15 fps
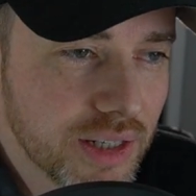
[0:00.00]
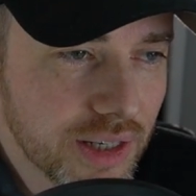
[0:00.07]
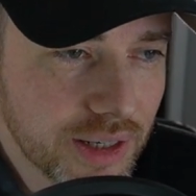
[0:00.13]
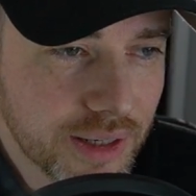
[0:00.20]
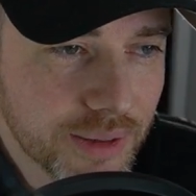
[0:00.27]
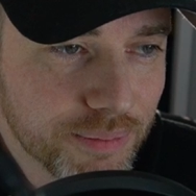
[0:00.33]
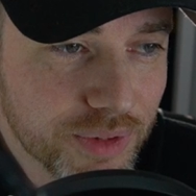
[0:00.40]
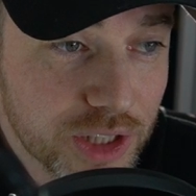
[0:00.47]

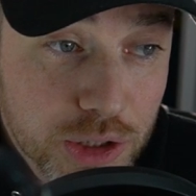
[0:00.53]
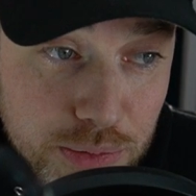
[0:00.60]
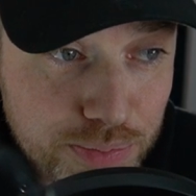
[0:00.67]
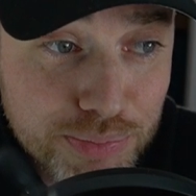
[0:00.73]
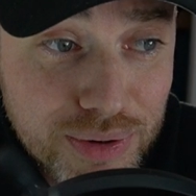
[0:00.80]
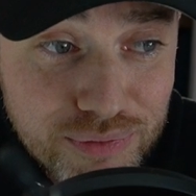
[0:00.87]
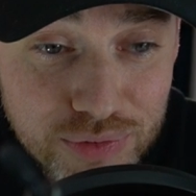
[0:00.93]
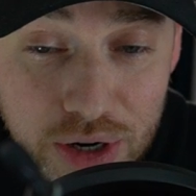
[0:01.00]
It's just
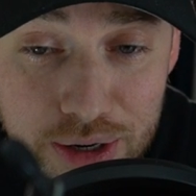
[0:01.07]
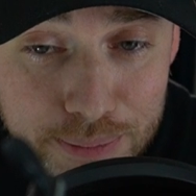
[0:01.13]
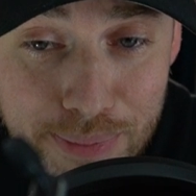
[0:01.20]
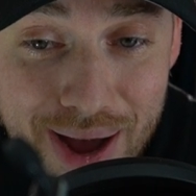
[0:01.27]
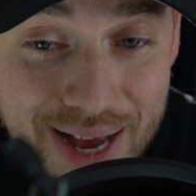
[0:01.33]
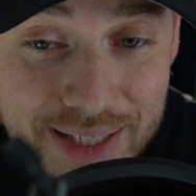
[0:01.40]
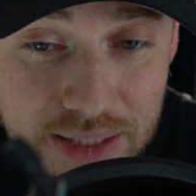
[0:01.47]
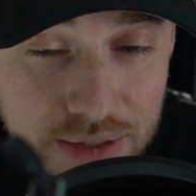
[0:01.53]
been very
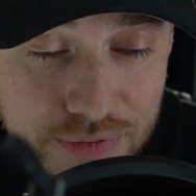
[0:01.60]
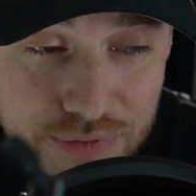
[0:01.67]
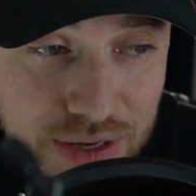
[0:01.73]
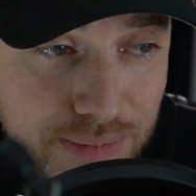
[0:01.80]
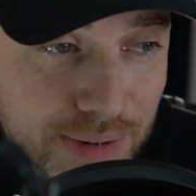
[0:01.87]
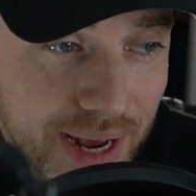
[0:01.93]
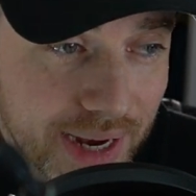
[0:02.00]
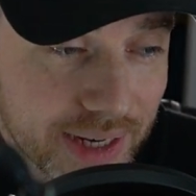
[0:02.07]
positive
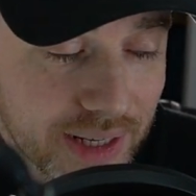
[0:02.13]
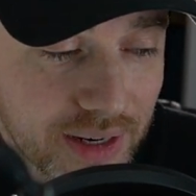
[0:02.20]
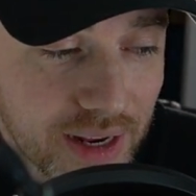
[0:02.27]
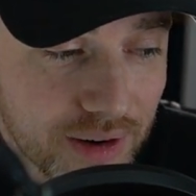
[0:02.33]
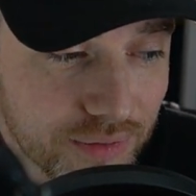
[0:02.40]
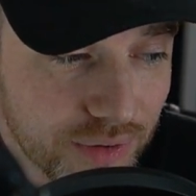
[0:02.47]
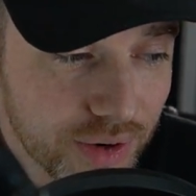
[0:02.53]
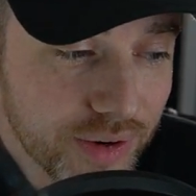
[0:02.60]
feedback and
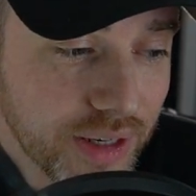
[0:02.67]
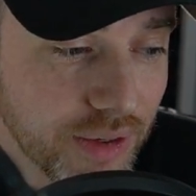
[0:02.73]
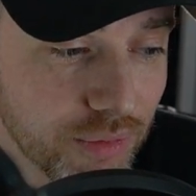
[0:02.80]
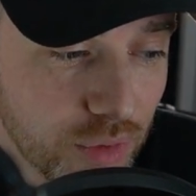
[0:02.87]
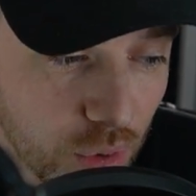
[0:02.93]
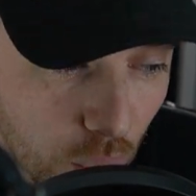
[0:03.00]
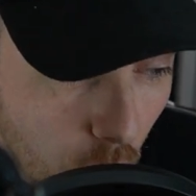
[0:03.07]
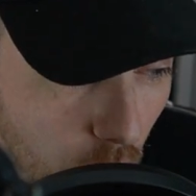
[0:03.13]
very
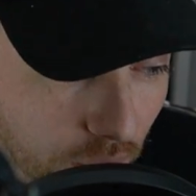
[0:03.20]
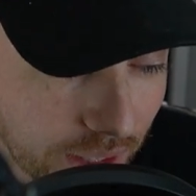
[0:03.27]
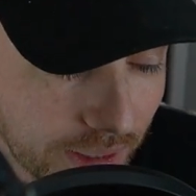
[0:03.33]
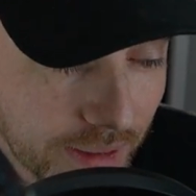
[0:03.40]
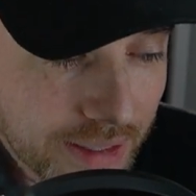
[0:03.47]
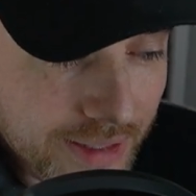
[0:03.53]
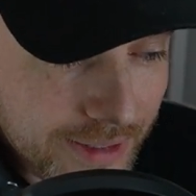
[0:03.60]
rewarding.